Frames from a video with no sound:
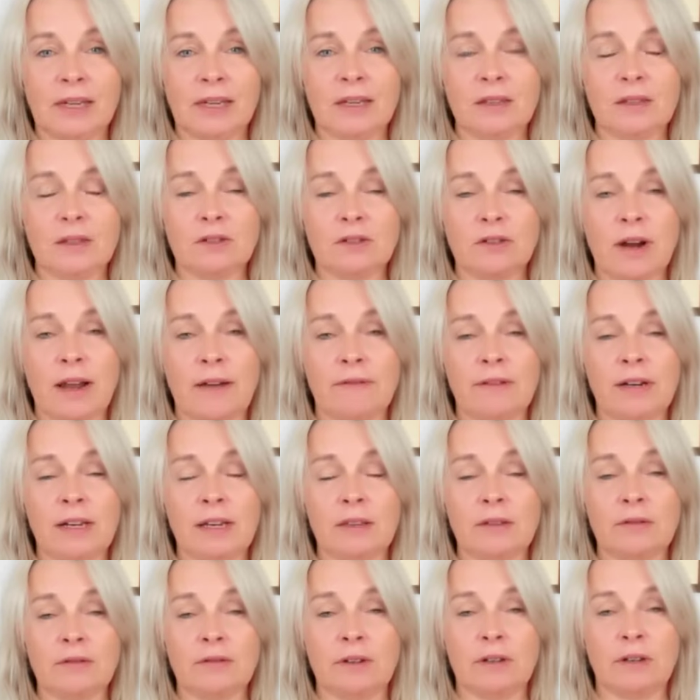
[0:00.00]
It's
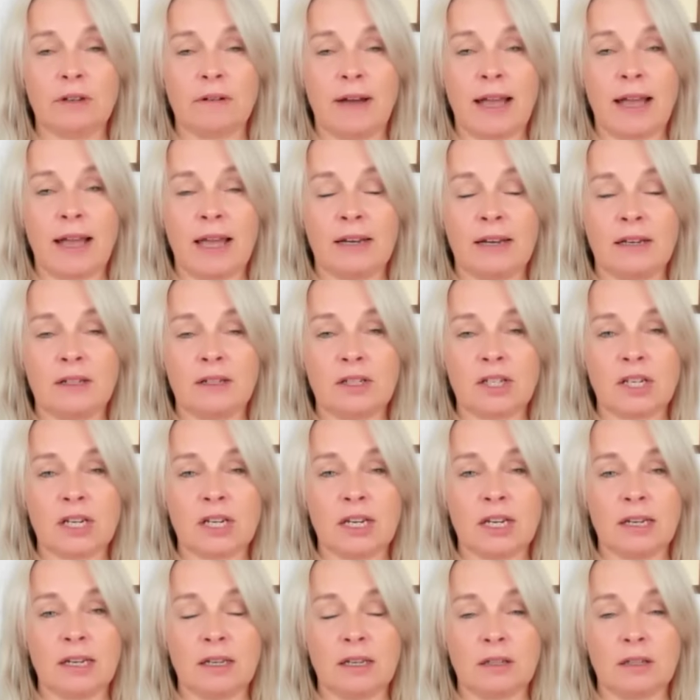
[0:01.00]
traveling through your
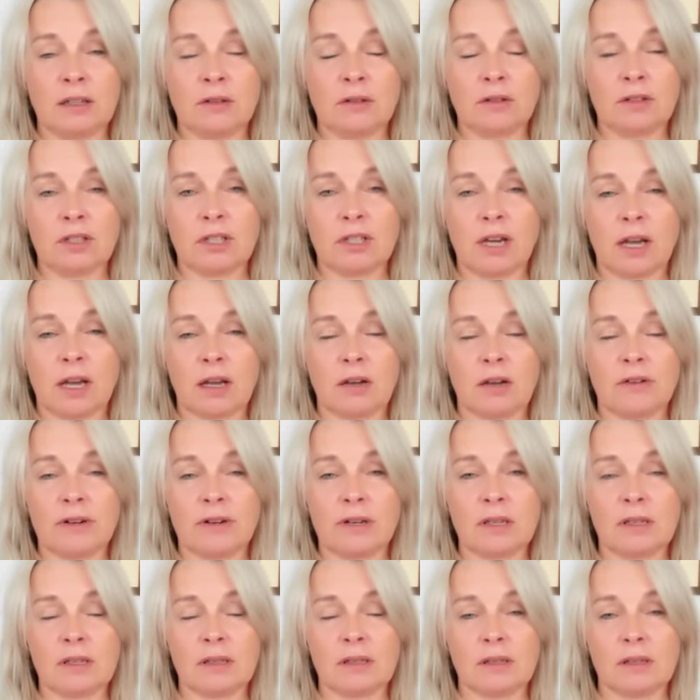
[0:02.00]
energy and your
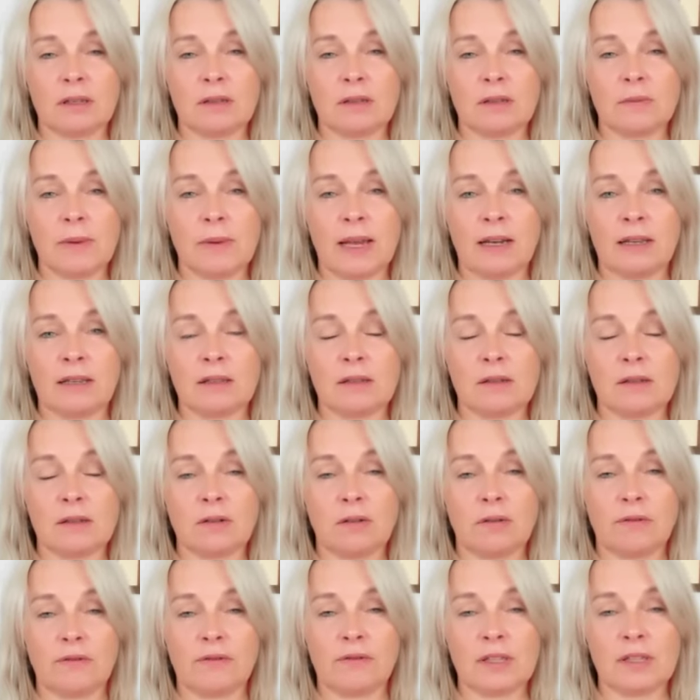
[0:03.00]
chakras as well as
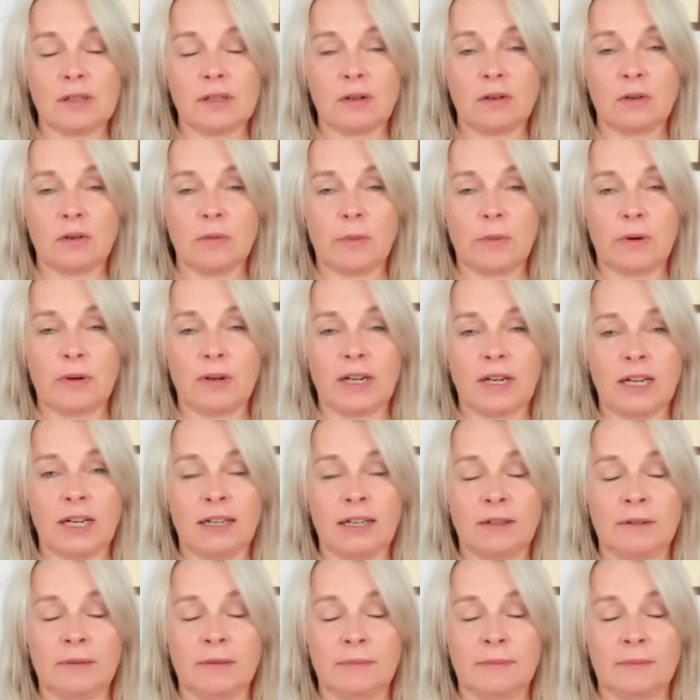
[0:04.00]
your physical
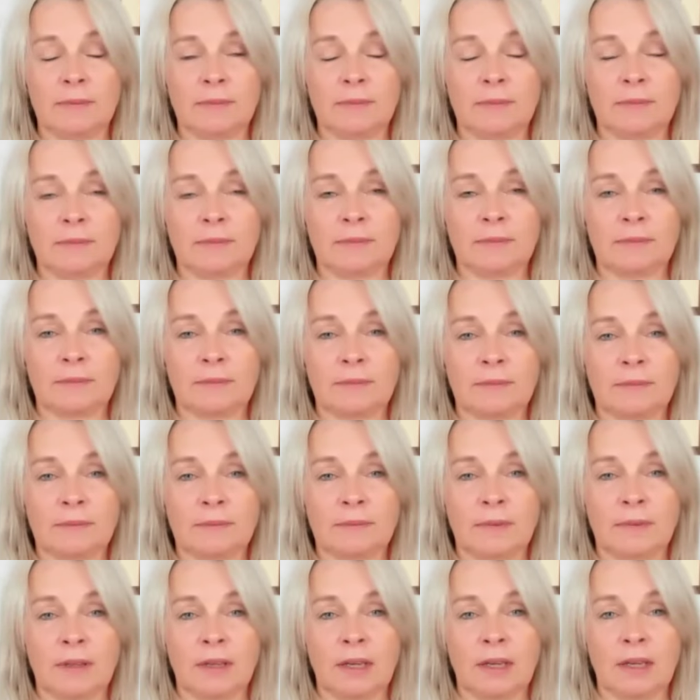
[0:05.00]
body,
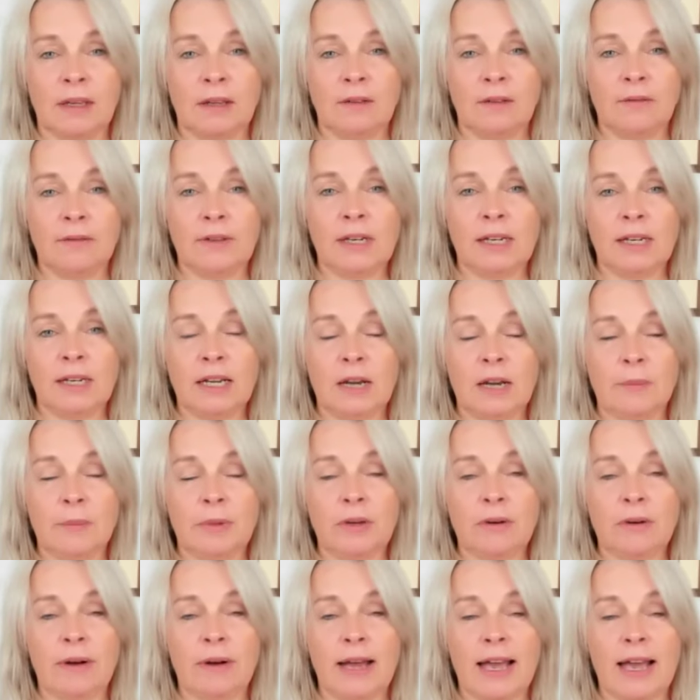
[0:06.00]
filling
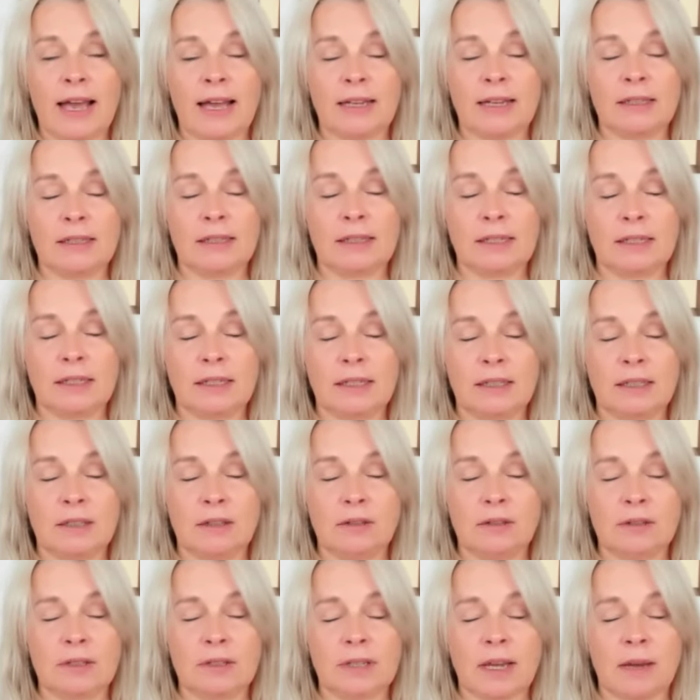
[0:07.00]
up your head,
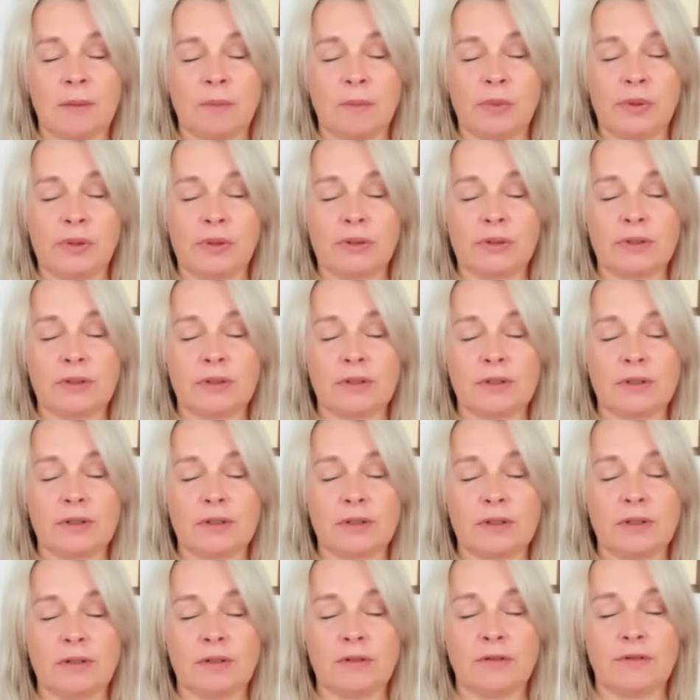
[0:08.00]
your
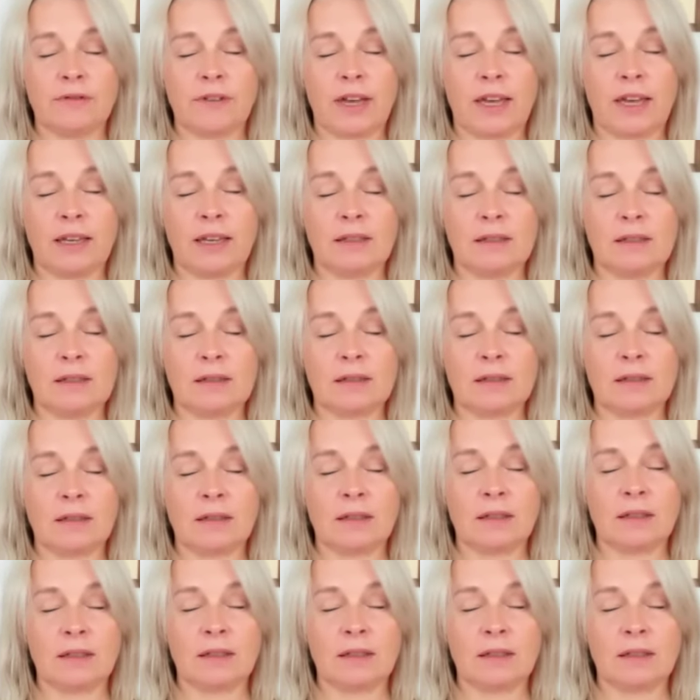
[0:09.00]
temples, your face,